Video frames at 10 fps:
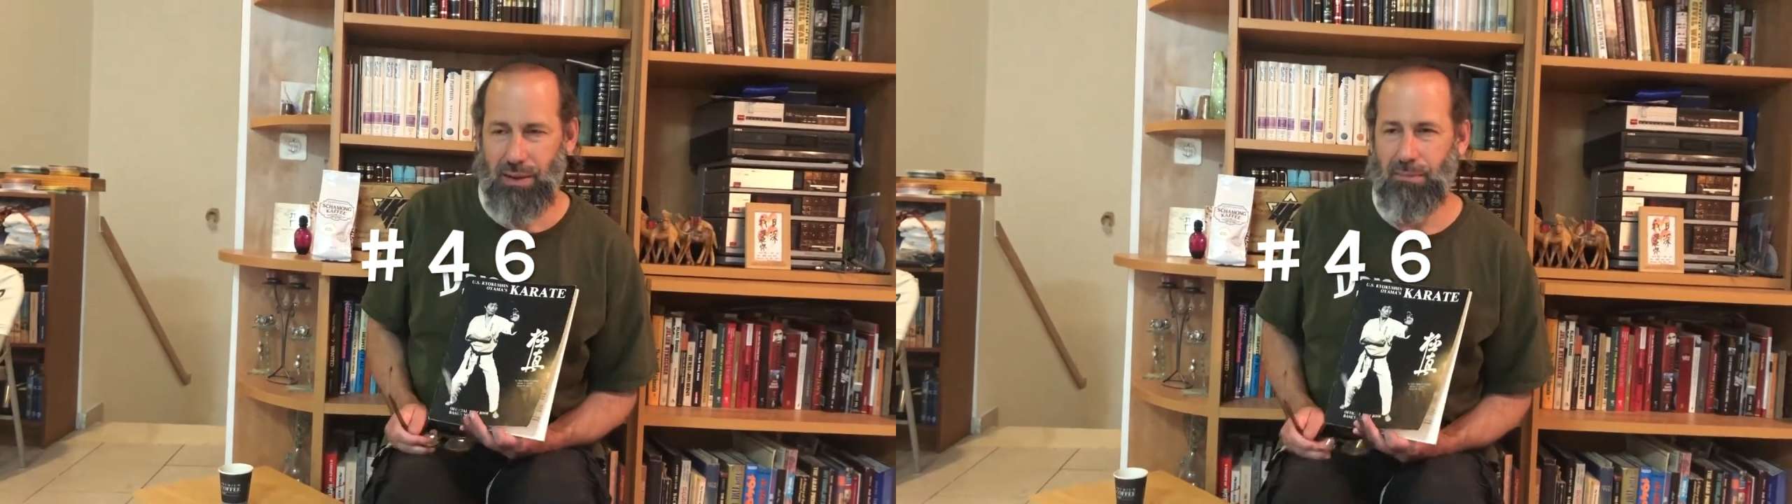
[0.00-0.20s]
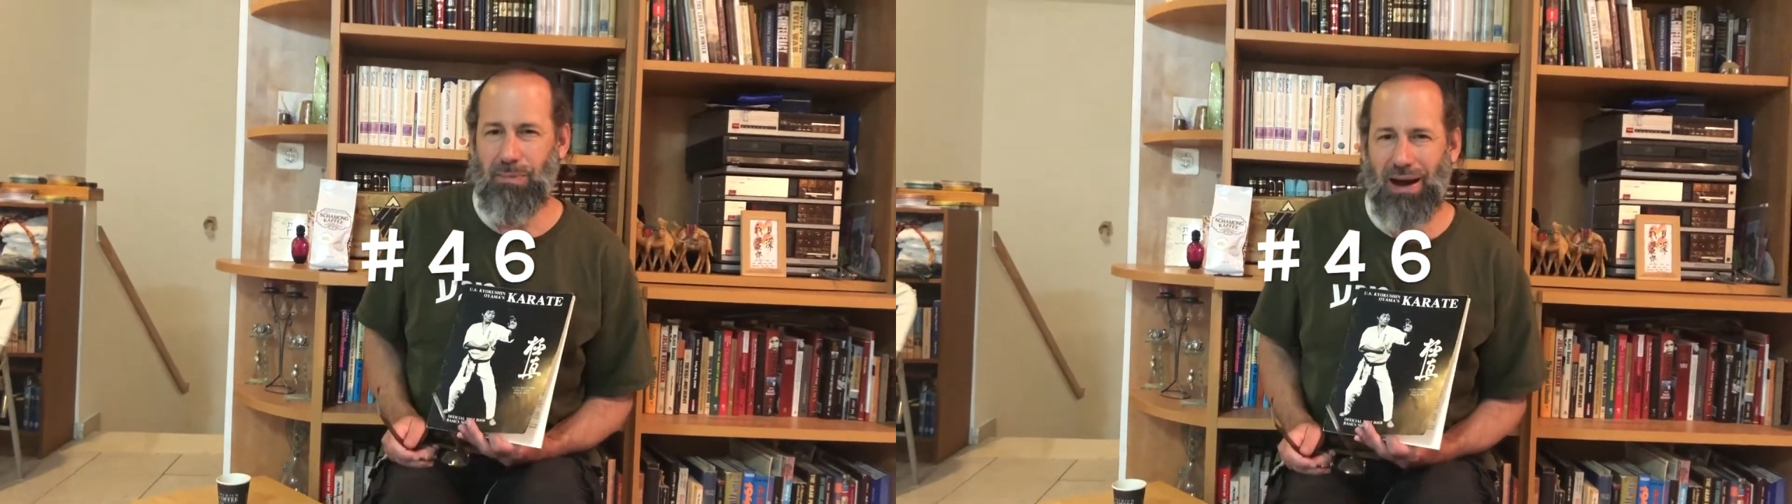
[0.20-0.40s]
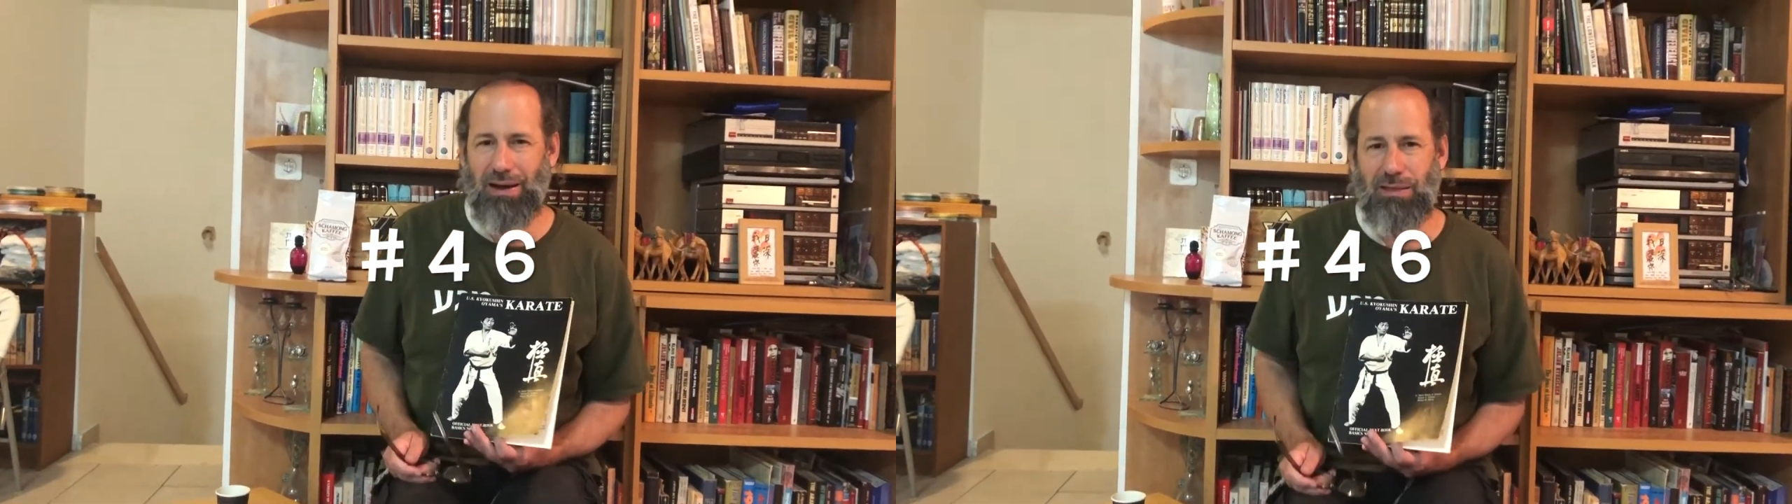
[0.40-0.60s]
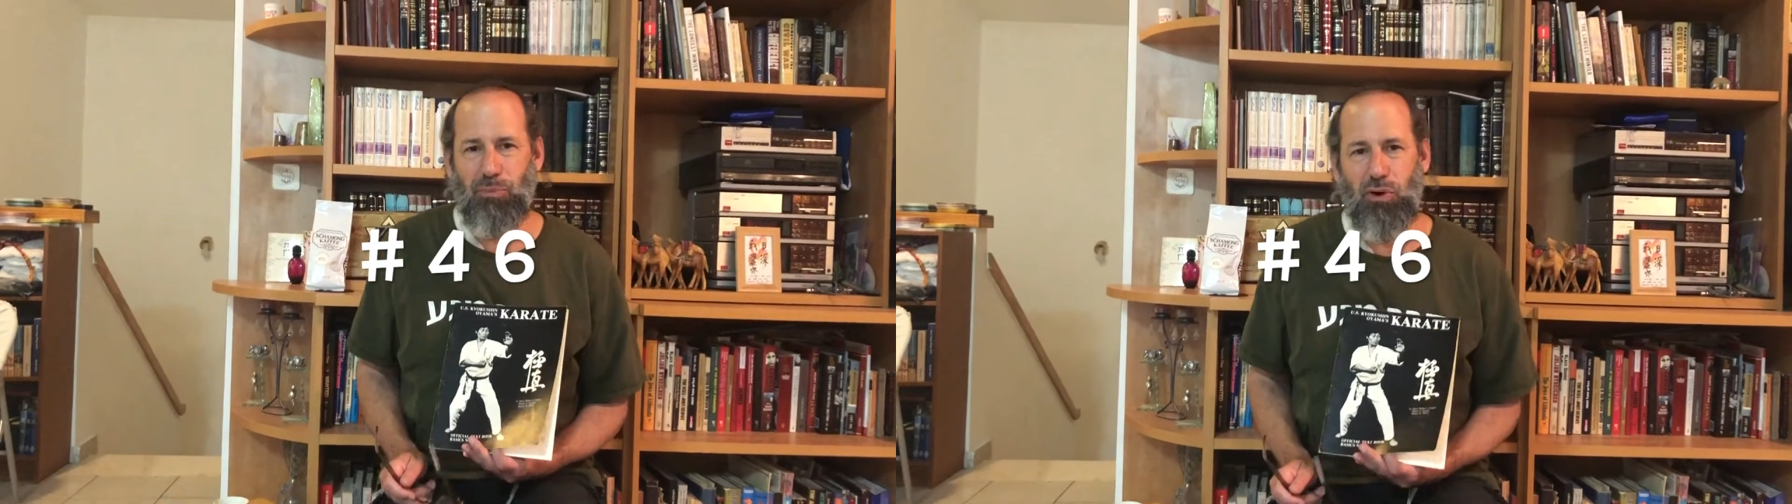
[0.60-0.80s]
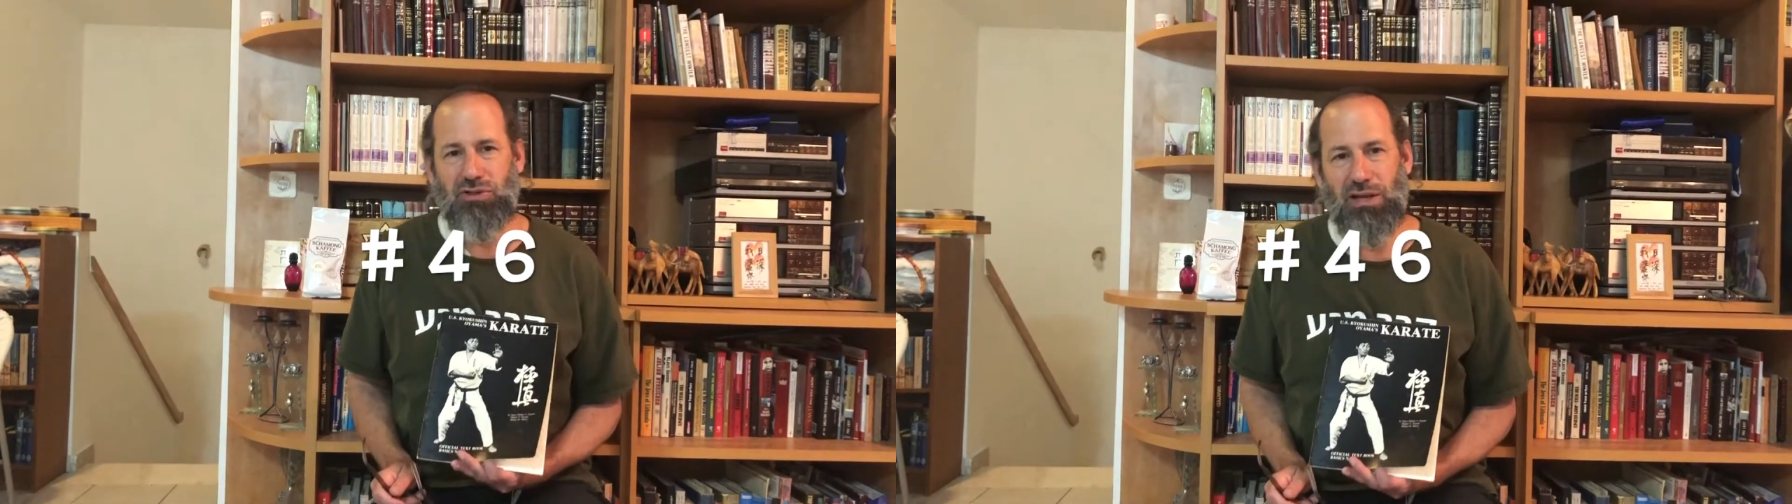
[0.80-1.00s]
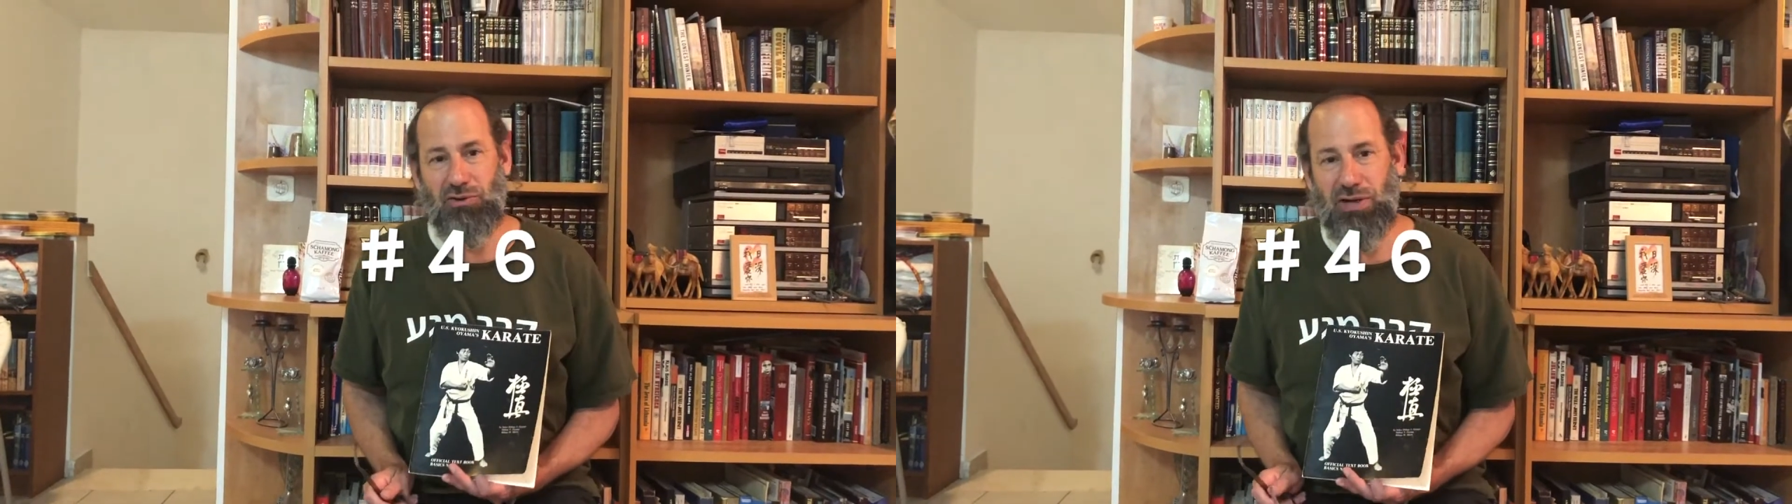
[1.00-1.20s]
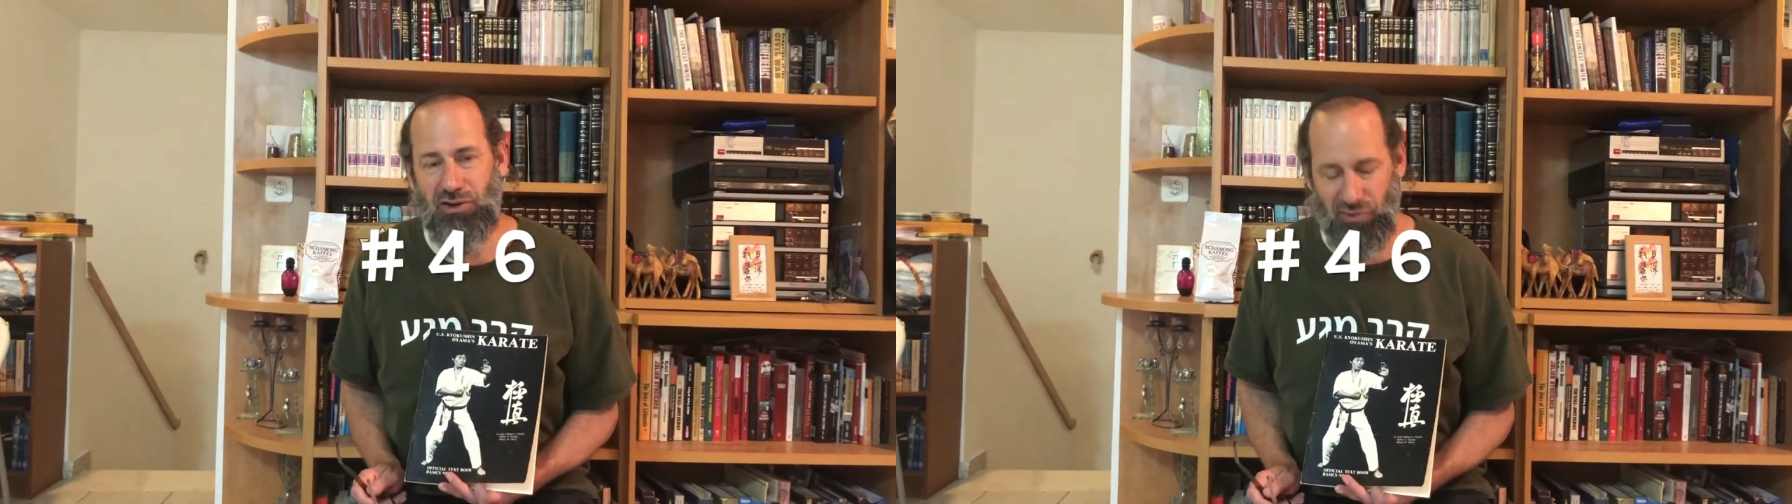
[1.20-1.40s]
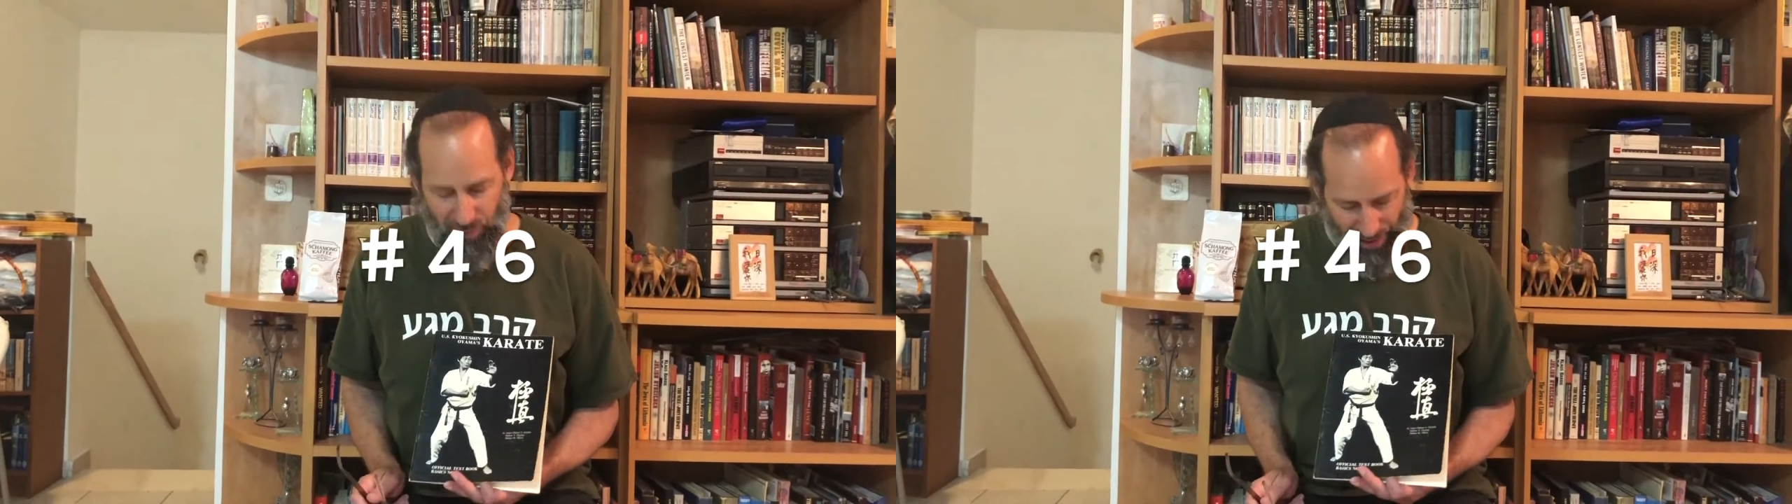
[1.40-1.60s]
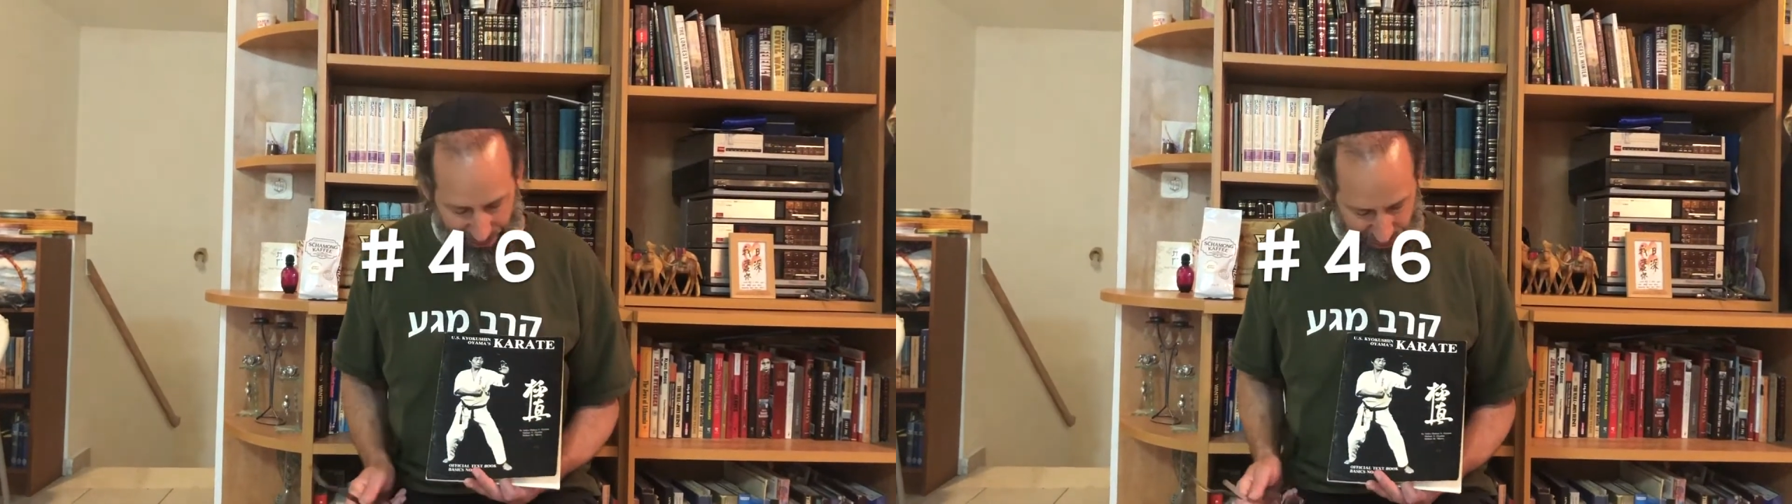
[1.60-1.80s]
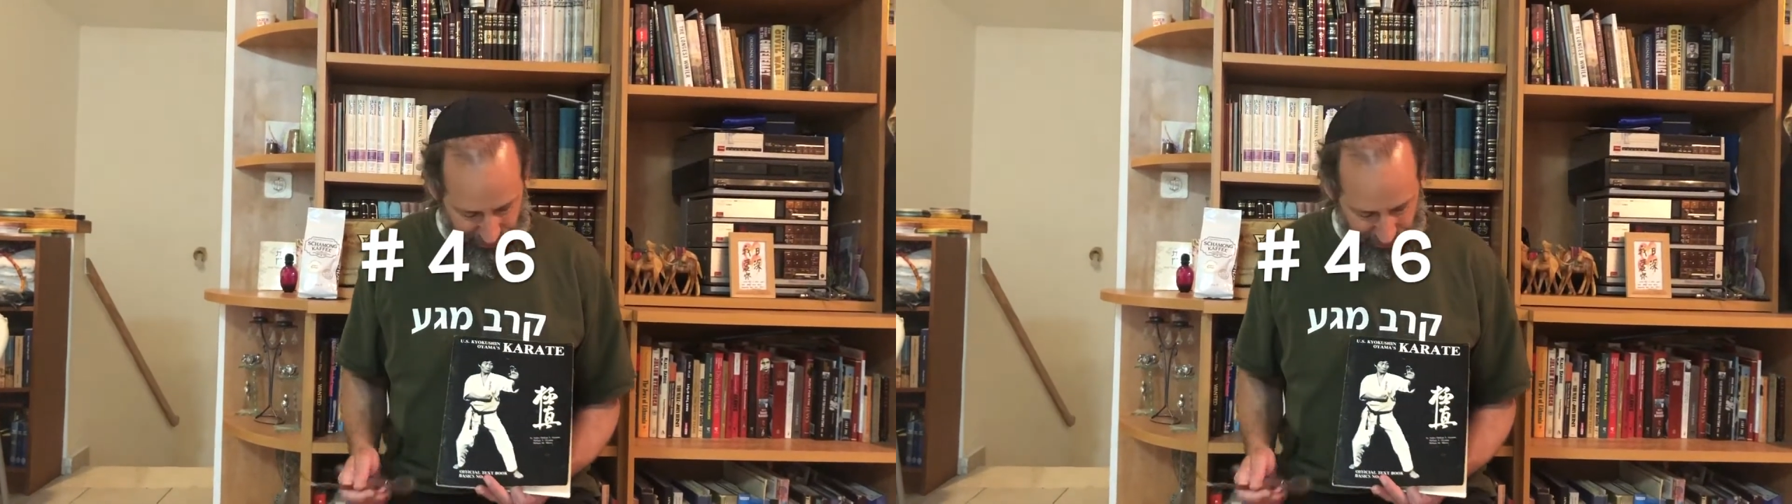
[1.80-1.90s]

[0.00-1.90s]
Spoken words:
Buy the books that your teacher writes.